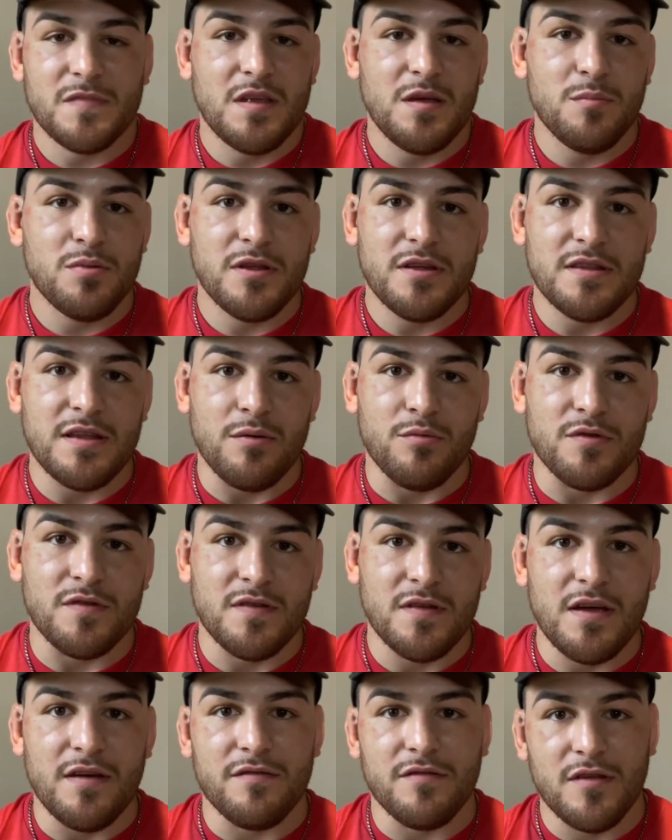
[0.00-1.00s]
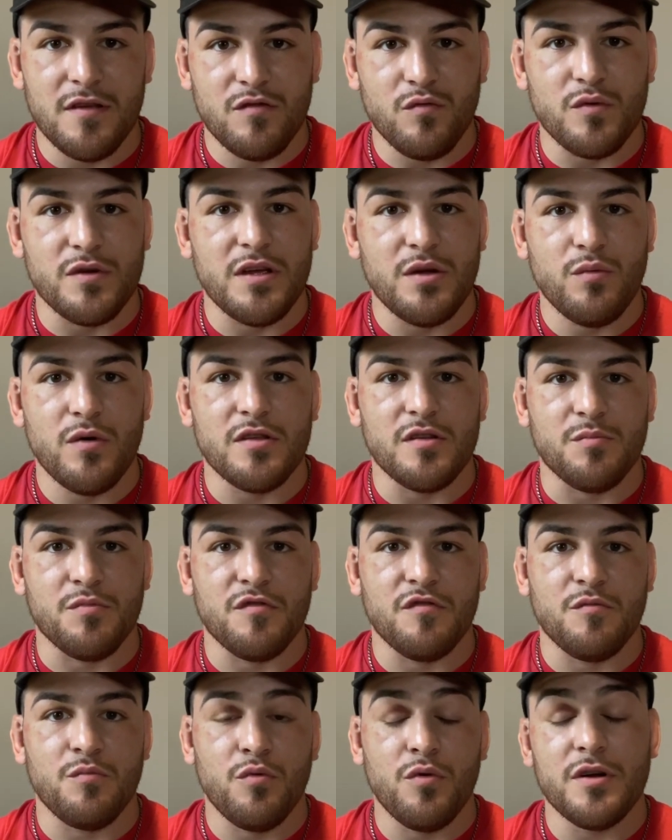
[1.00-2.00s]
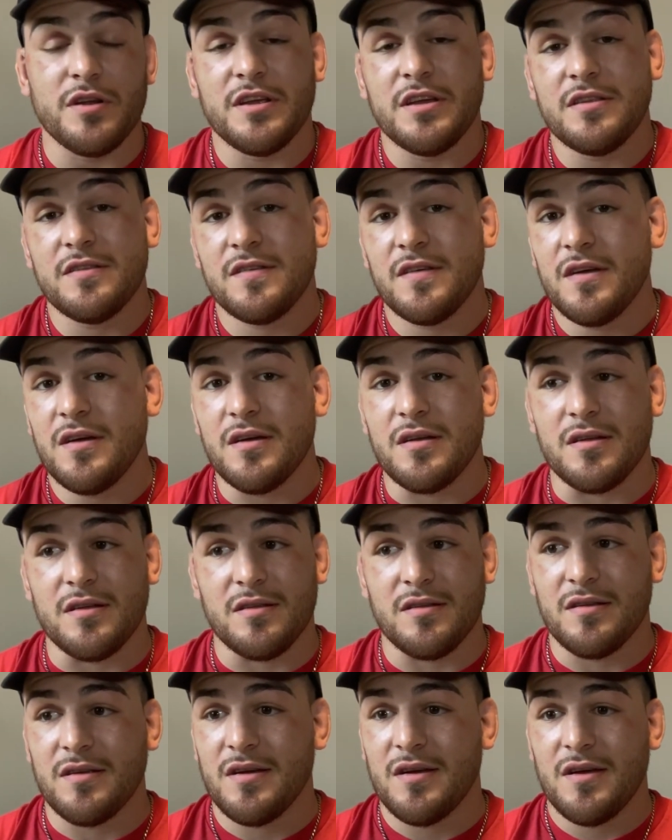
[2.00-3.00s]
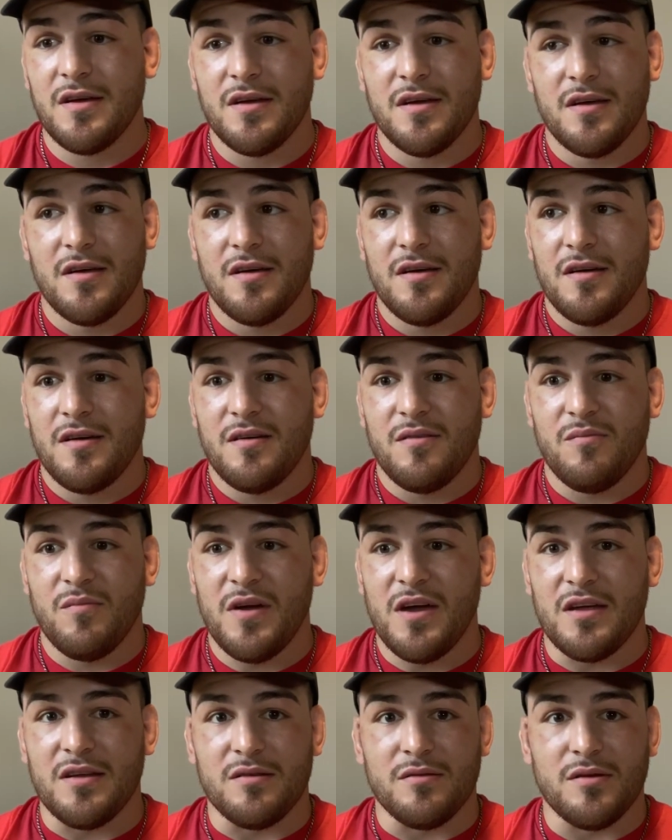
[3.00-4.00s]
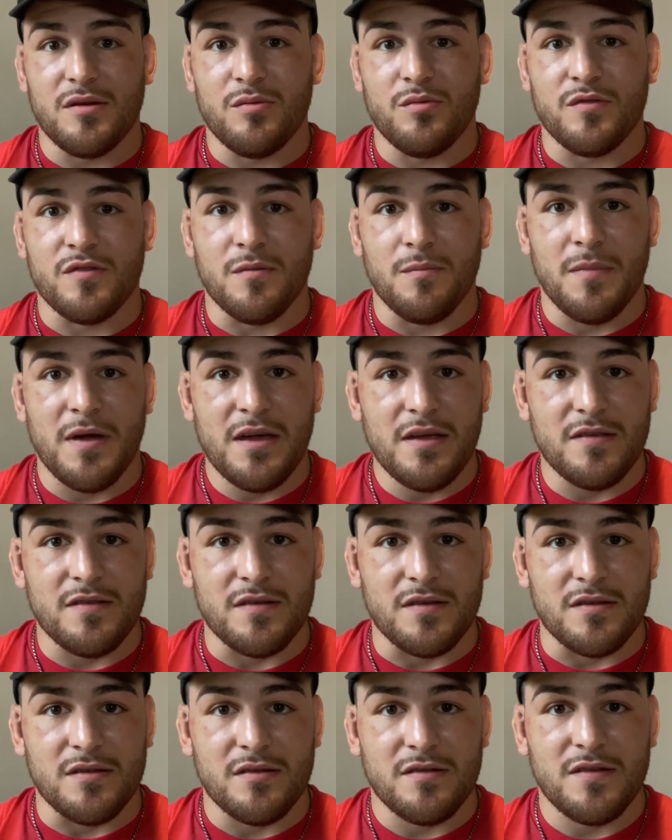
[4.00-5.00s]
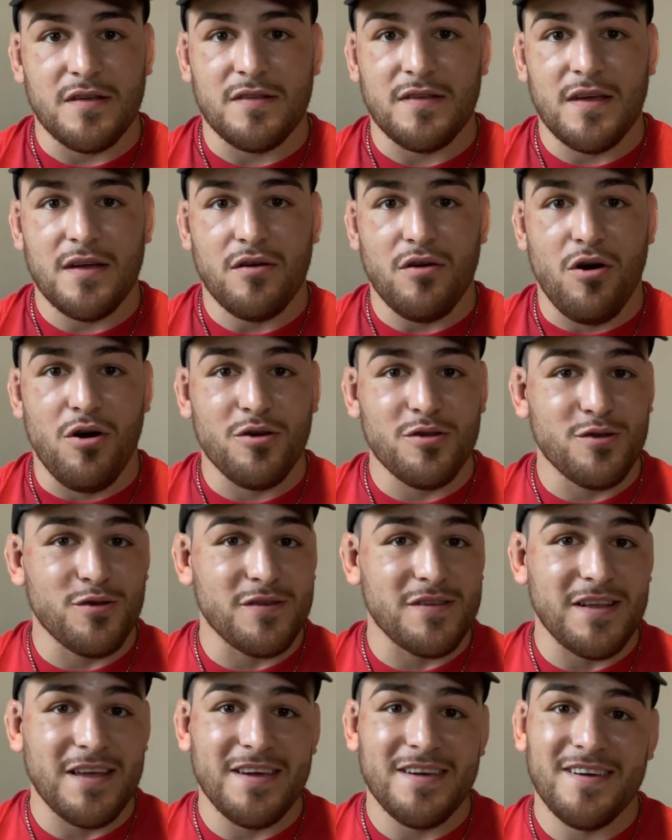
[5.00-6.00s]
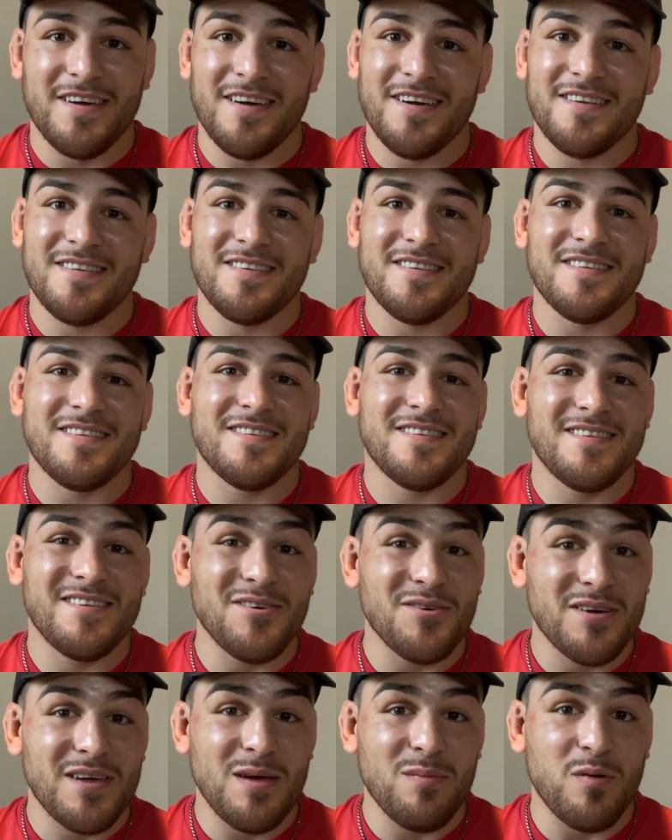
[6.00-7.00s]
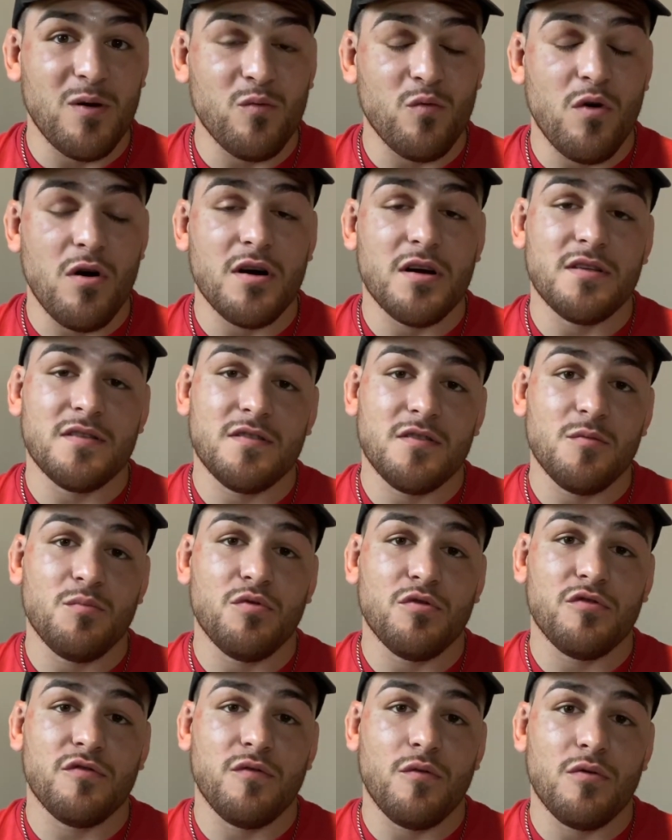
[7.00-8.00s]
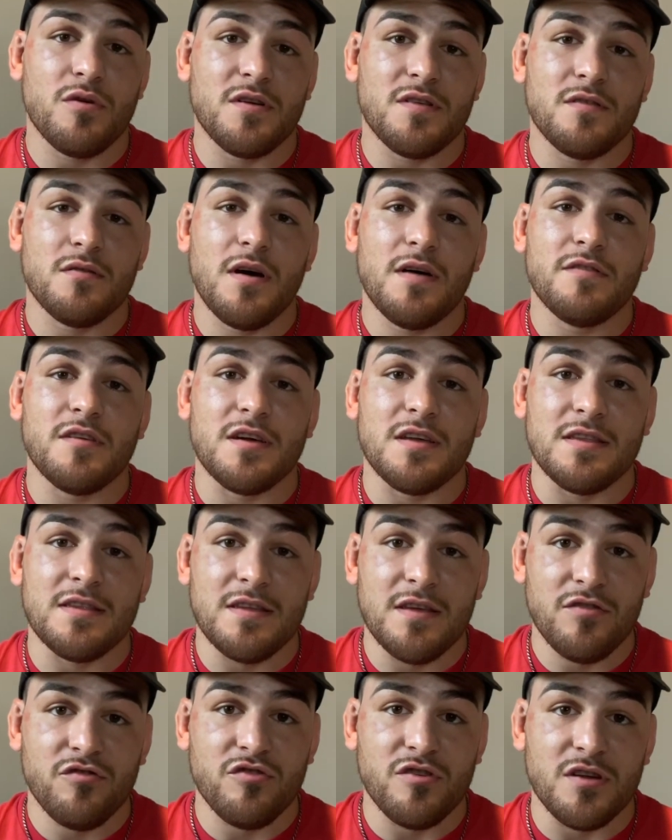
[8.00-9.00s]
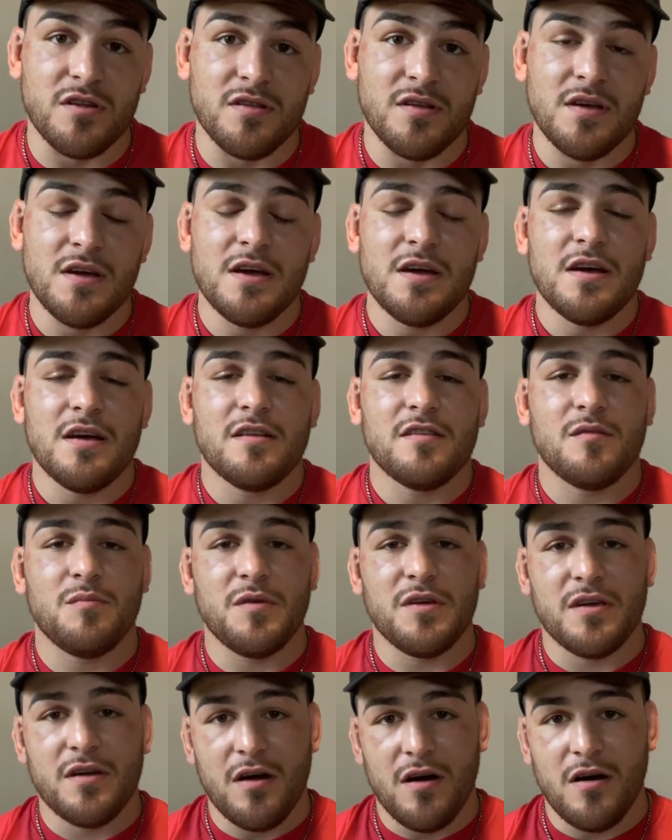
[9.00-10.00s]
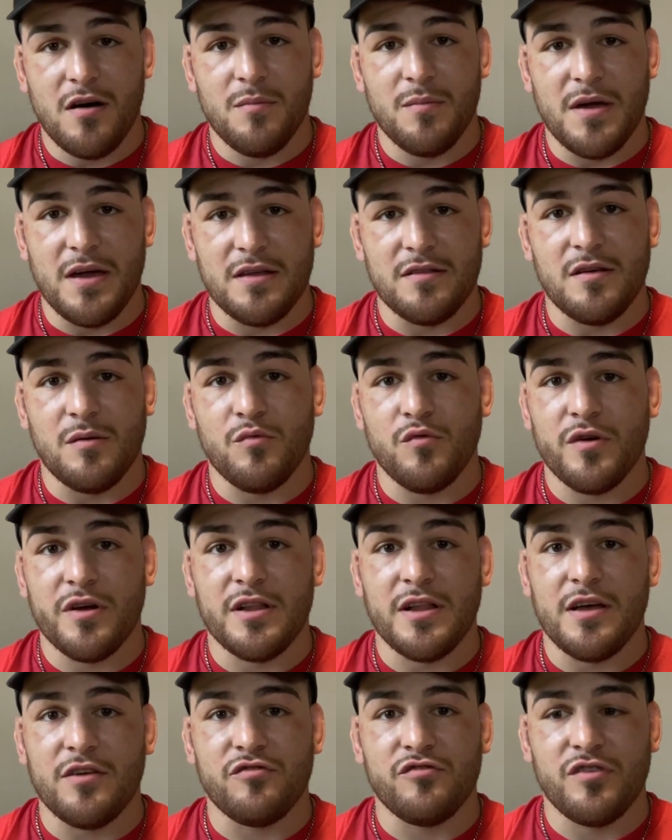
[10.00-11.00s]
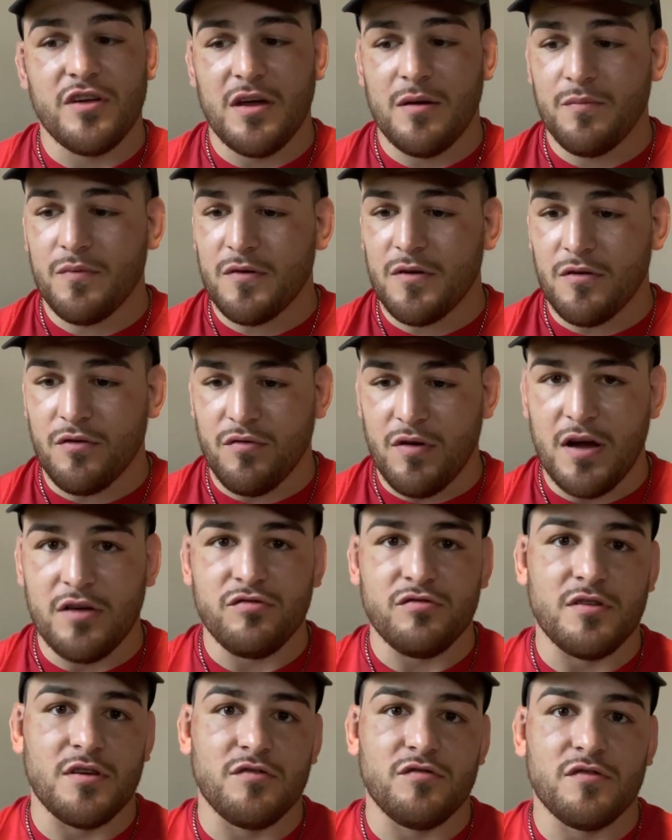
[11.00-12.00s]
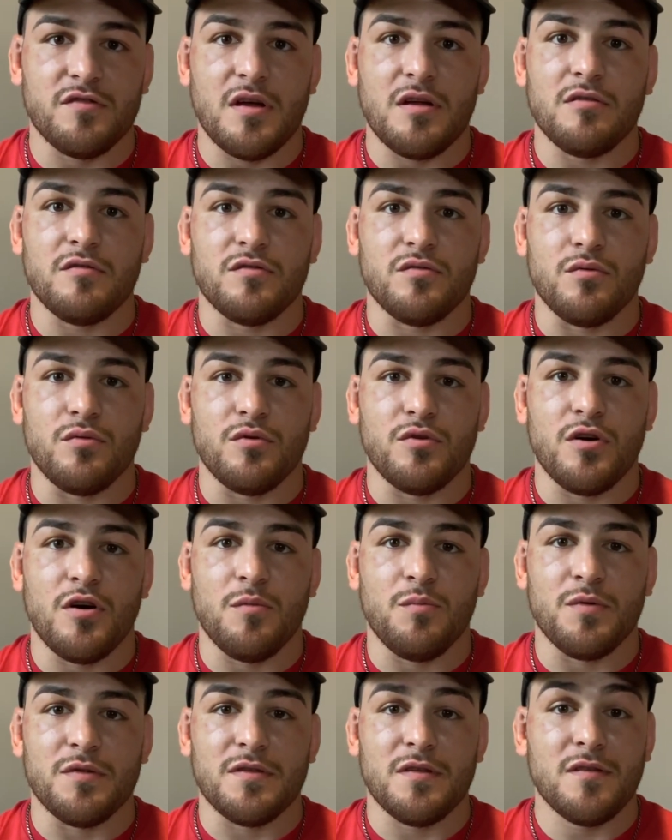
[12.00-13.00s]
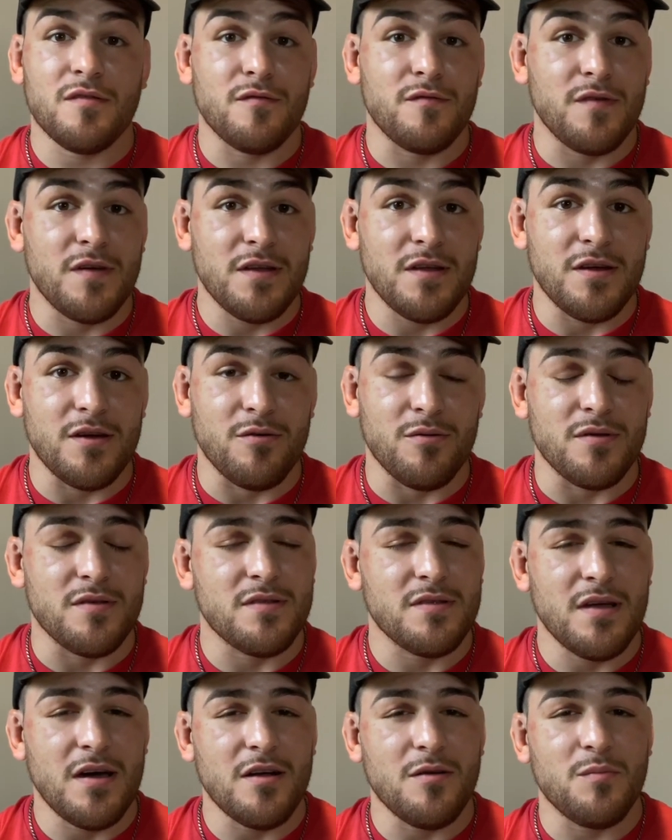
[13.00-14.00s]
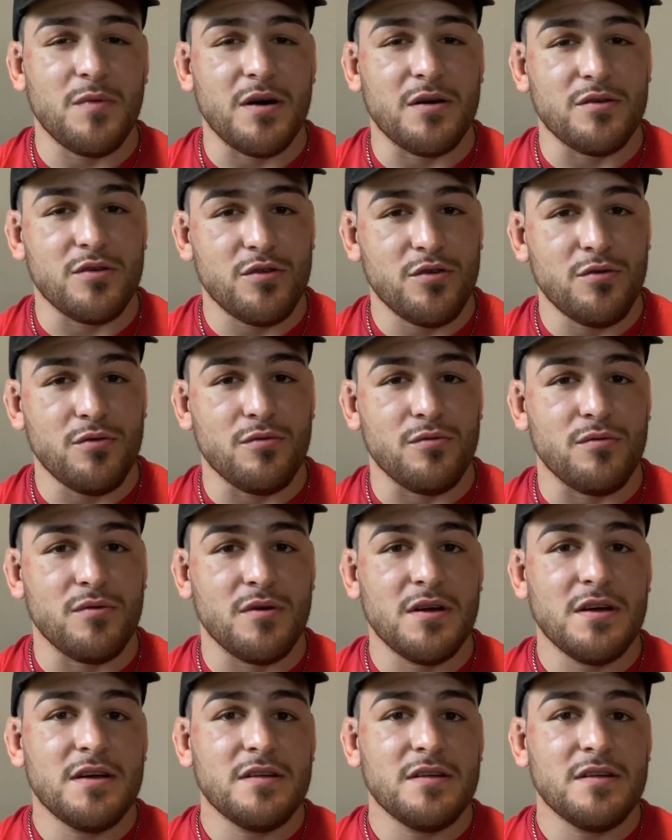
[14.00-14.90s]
he played that one safe. This one, he wanted to prove a point, and he did. And man, it was amazing to take all those late kicks, still keep on walking, still push forward, and still have the conditioning to become a double-A class champ. Congratulations, Henr Cejudo. But this video is not about you.